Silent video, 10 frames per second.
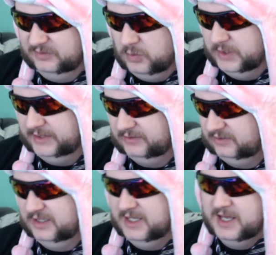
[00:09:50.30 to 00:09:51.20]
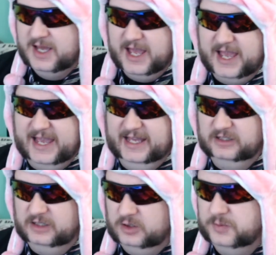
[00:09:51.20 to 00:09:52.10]
and moist. And
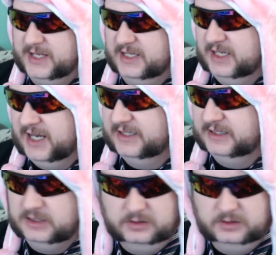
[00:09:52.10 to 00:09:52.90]
oh my God,